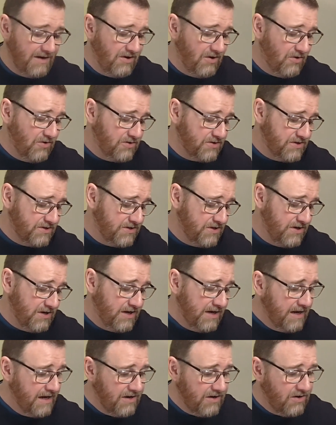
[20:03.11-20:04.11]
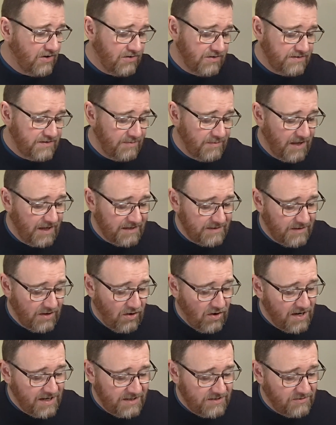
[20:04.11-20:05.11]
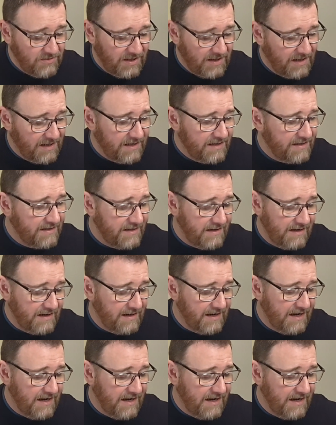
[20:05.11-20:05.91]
oxygen and air or something that's got into it, and